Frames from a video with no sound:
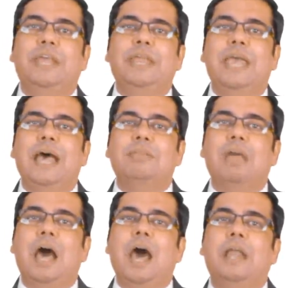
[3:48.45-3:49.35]
areas
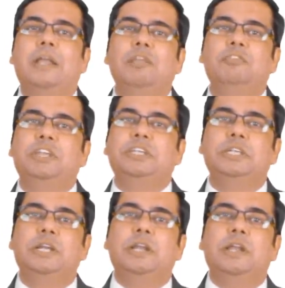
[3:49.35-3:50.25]
are
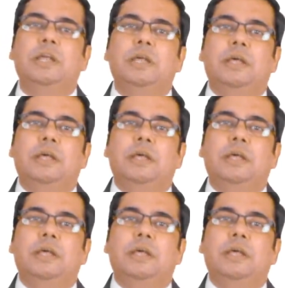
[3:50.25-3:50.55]
deficient